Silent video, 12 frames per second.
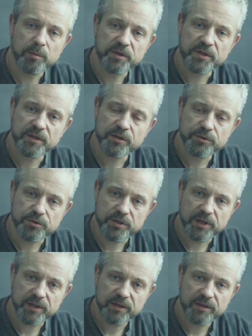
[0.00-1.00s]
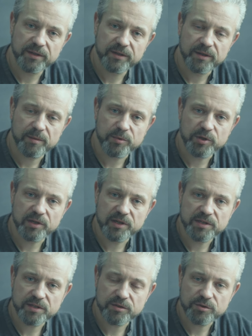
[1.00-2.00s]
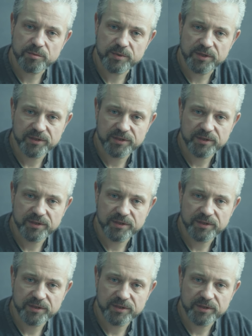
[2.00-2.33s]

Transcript: been here today and been listening